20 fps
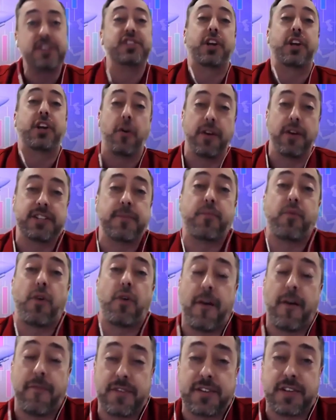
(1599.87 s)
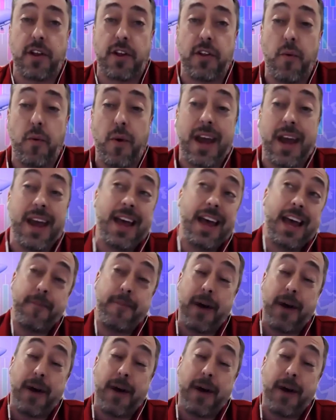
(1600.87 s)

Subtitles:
securing some profits along the way.